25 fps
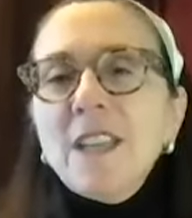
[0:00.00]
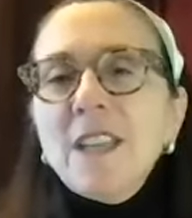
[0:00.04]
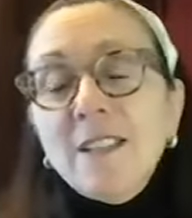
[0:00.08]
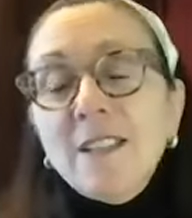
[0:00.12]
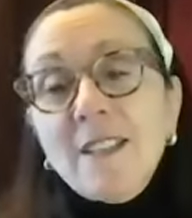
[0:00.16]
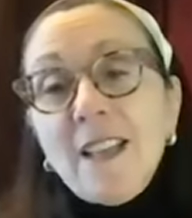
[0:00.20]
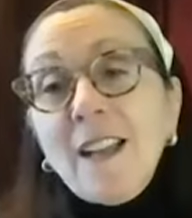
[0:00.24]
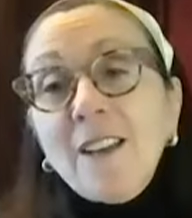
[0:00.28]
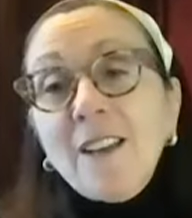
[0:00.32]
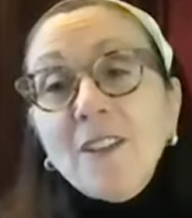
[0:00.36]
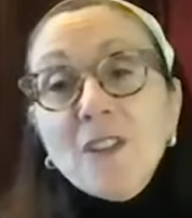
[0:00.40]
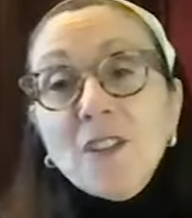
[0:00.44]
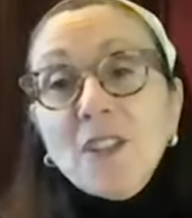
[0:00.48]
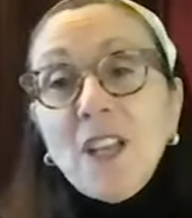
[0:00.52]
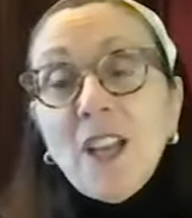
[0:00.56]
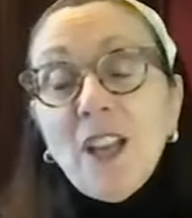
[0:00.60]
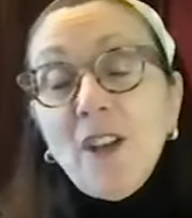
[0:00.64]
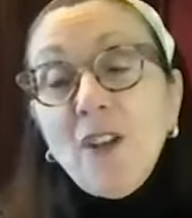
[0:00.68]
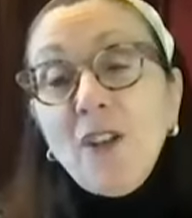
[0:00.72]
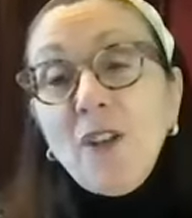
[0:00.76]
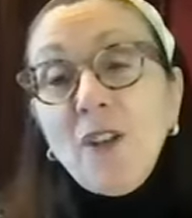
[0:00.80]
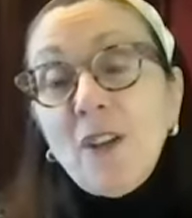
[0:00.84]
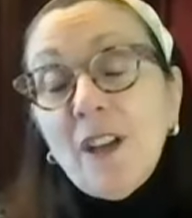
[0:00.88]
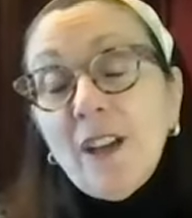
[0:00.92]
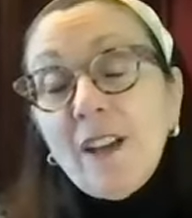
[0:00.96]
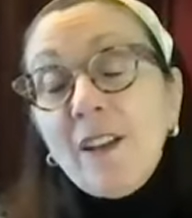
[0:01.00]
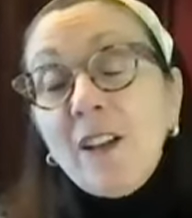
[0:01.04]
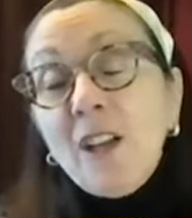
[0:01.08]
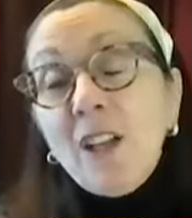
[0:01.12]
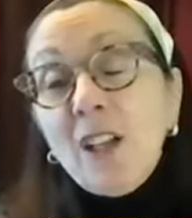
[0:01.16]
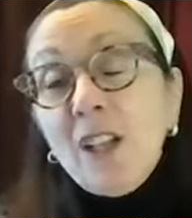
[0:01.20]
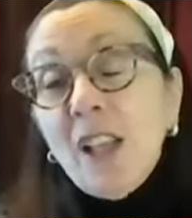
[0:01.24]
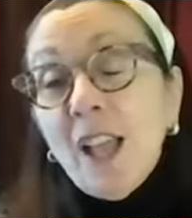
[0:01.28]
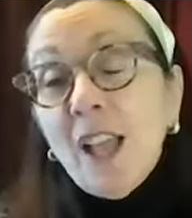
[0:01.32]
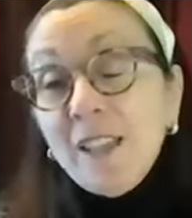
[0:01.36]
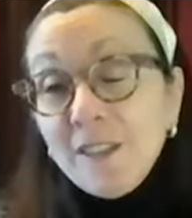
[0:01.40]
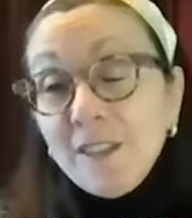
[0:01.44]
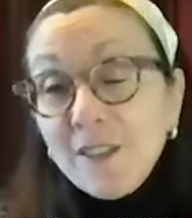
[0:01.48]
actually a
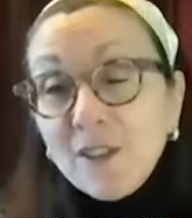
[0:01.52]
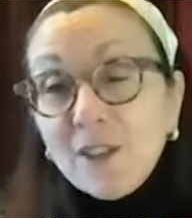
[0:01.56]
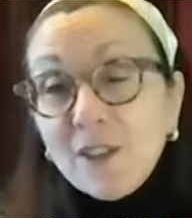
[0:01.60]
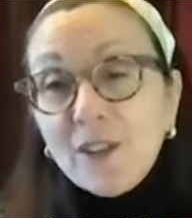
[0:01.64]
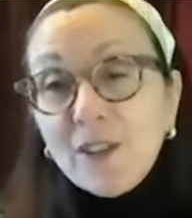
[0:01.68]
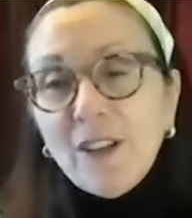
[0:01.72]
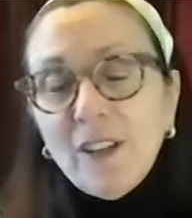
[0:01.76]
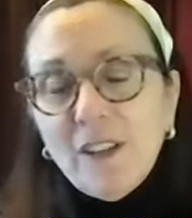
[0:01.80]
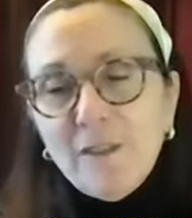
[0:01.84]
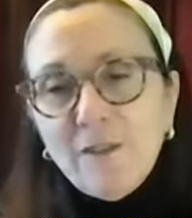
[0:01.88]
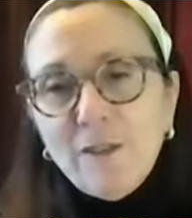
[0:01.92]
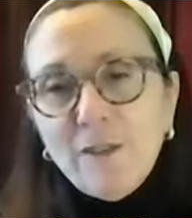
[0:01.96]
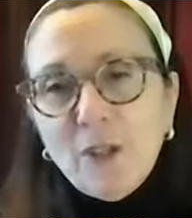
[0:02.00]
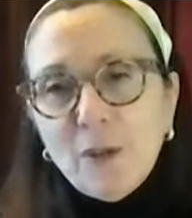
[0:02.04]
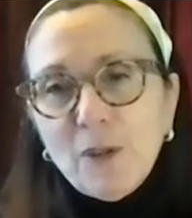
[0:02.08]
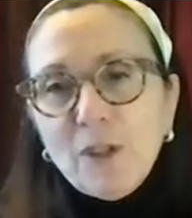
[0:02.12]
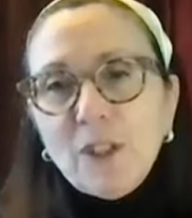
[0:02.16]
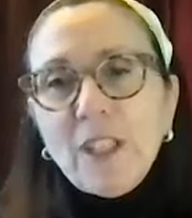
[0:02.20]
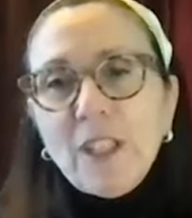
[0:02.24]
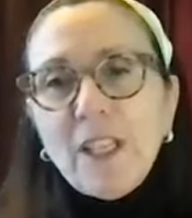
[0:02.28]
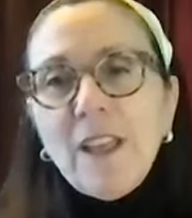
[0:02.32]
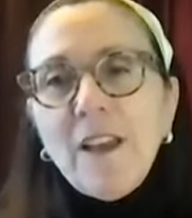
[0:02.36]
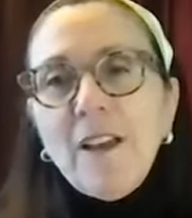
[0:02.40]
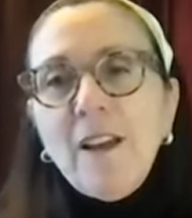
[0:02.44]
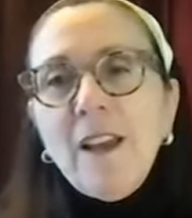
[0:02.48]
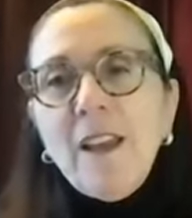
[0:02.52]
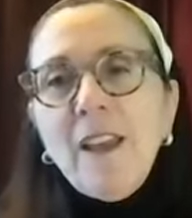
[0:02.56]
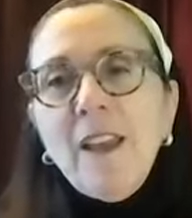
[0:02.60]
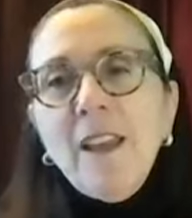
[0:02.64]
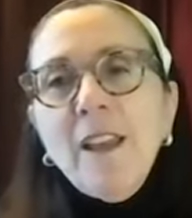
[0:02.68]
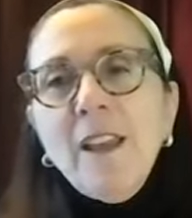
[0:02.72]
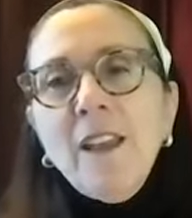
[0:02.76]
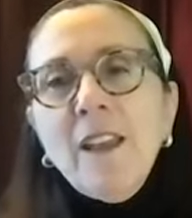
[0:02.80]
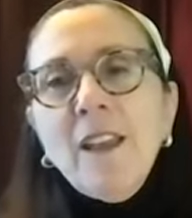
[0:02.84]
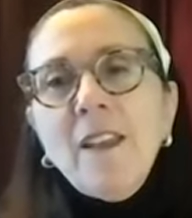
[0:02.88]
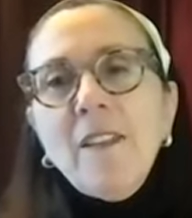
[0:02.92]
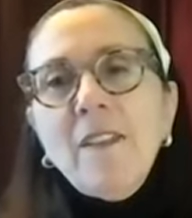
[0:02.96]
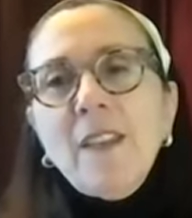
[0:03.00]
cluster of nuclei
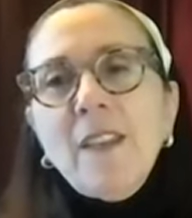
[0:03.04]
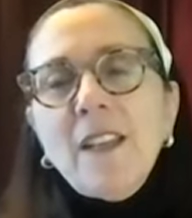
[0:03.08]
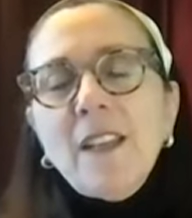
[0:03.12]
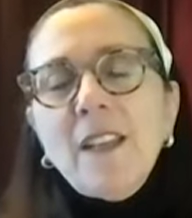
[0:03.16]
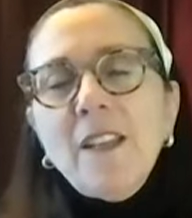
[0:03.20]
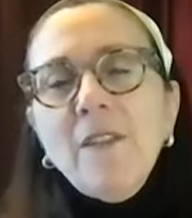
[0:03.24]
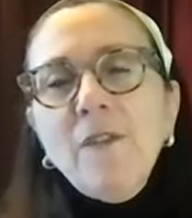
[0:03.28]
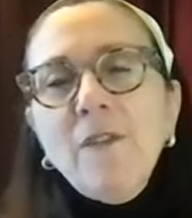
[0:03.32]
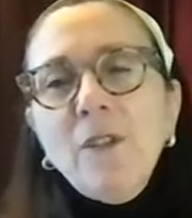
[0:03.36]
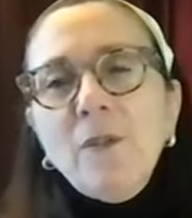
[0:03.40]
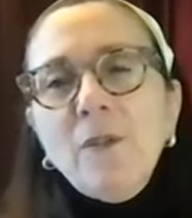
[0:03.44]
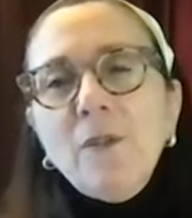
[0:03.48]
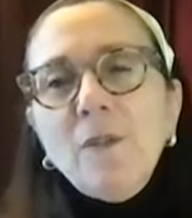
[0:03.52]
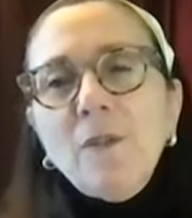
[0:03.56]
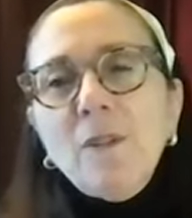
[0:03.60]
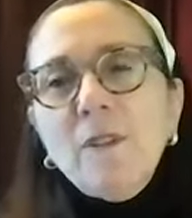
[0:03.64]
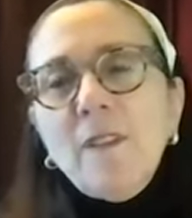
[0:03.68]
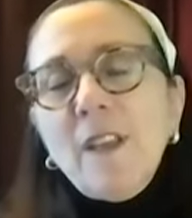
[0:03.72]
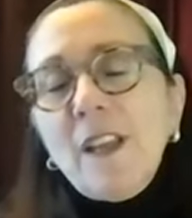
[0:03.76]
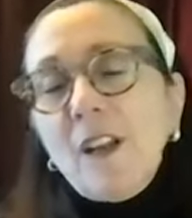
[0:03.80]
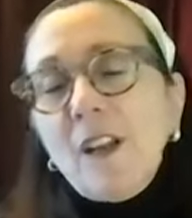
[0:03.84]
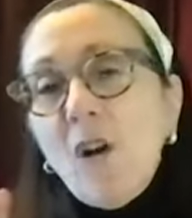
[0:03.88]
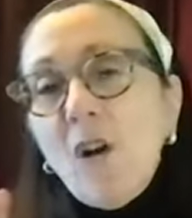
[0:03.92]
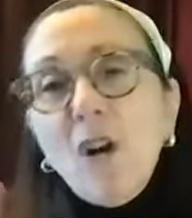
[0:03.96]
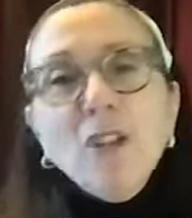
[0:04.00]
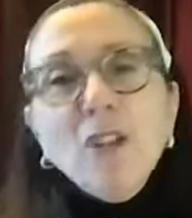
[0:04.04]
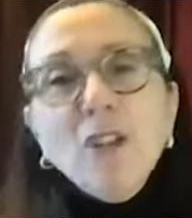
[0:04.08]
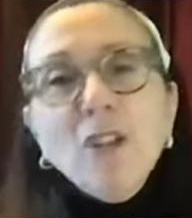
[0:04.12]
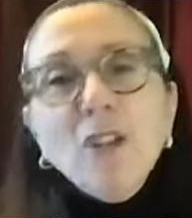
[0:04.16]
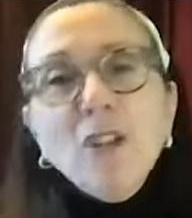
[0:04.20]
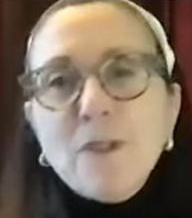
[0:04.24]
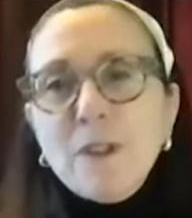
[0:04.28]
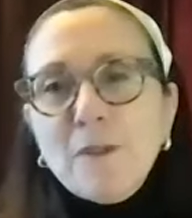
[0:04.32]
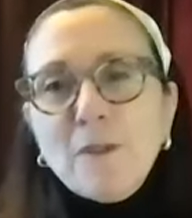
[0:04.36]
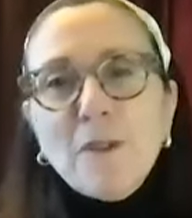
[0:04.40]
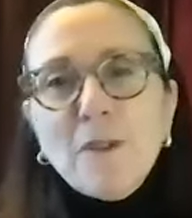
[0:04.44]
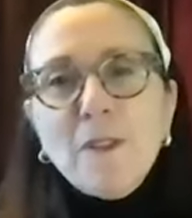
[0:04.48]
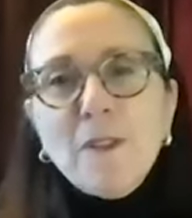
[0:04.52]
that that all do
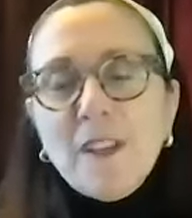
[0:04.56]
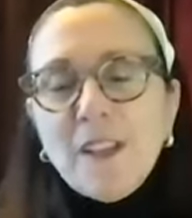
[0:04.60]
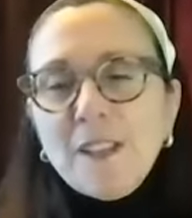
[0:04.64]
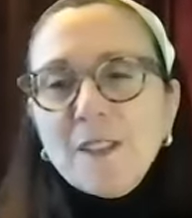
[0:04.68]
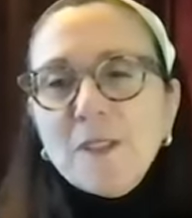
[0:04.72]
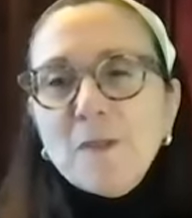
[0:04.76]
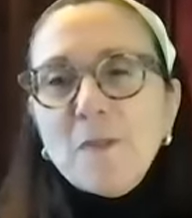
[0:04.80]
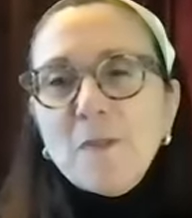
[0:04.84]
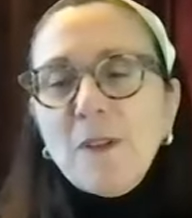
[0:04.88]
different things.